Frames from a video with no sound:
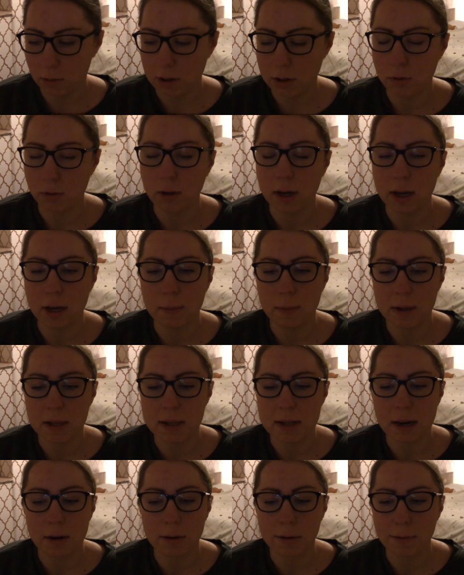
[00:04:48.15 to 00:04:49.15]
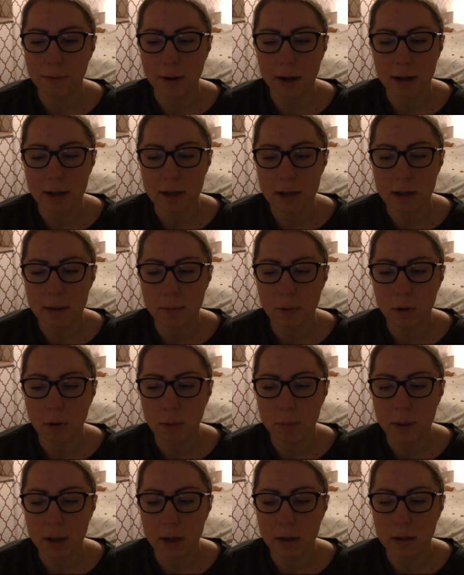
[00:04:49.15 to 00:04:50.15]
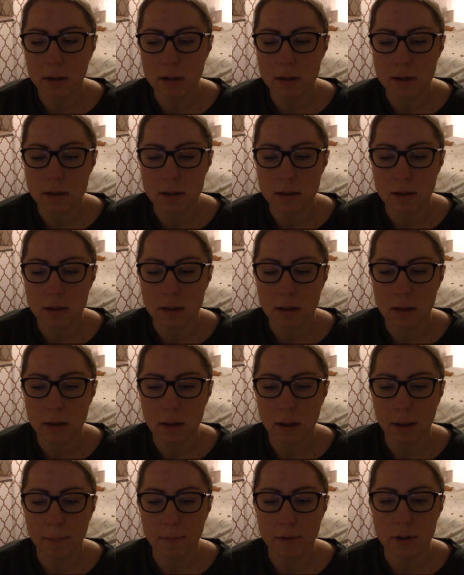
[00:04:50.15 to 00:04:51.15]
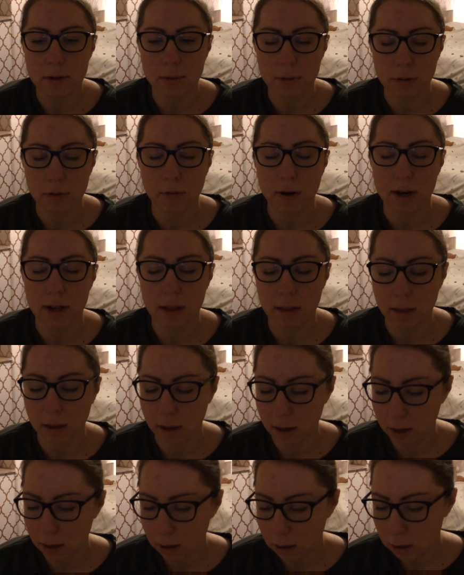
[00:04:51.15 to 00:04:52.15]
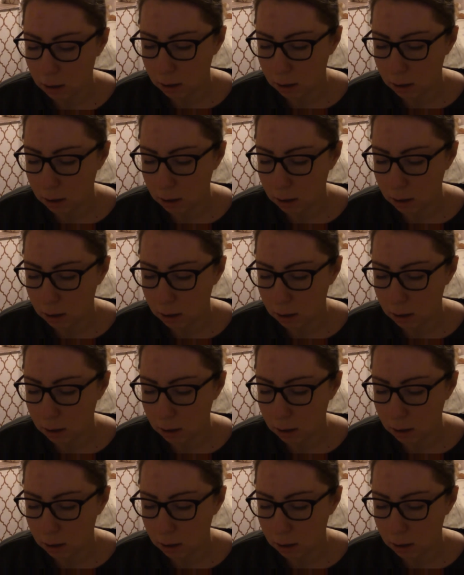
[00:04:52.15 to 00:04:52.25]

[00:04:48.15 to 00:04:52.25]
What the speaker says: I don't need to be terrified anymore because I'm doing the right thing.